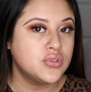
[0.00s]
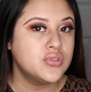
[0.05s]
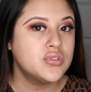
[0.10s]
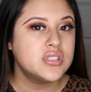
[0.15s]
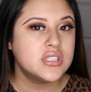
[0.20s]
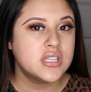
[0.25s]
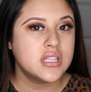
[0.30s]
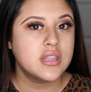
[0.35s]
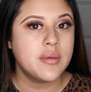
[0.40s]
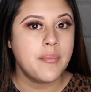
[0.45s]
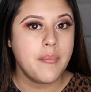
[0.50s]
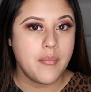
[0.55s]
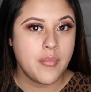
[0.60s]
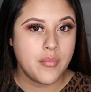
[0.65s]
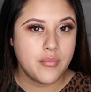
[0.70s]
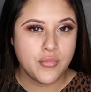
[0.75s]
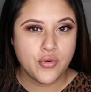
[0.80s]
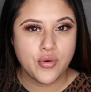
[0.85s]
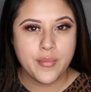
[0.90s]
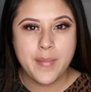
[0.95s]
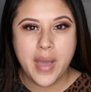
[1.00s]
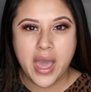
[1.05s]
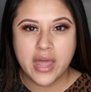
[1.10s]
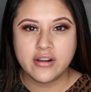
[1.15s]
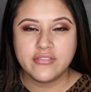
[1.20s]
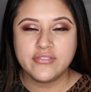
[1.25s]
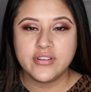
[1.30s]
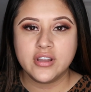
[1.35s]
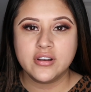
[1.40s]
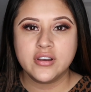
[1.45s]
Usually the more
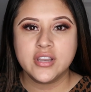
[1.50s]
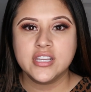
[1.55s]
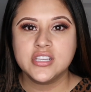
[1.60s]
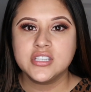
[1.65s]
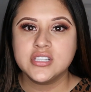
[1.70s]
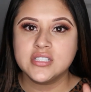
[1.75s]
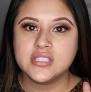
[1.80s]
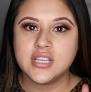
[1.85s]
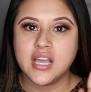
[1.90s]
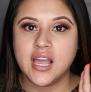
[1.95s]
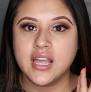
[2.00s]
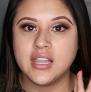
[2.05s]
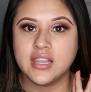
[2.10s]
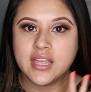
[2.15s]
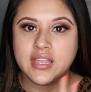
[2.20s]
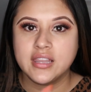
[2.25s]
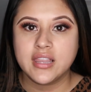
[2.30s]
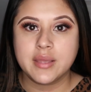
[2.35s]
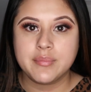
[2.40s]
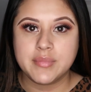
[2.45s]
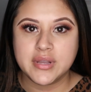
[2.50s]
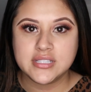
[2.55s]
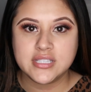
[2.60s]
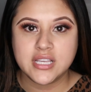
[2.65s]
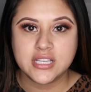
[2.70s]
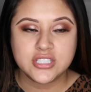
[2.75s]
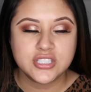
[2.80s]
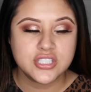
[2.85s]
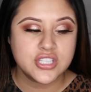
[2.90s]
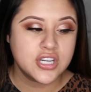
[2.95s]
matte foundations highlight like my
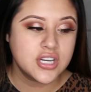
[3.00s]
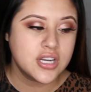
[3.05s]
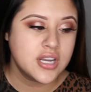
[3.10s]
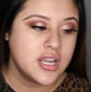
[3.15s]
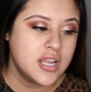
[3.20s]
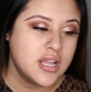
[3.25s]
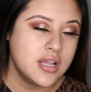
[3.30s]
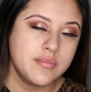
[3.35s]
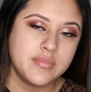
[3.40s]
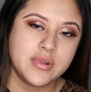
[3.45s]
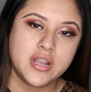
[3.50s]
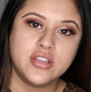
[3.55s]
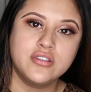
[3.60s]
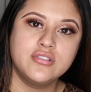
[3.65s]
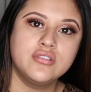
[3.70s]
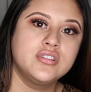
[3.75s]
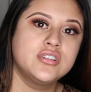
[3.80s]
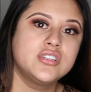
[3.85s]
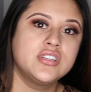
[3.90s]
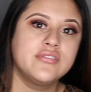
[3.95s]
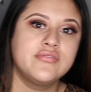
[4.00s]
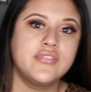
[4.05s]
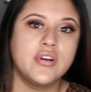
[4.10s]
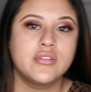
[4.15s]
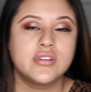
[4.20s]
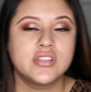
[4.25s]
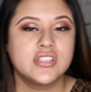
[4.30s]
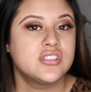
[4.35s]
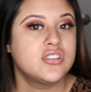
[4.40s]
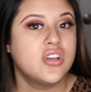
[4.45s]
texture, but I usually
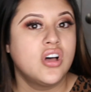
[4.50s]
focus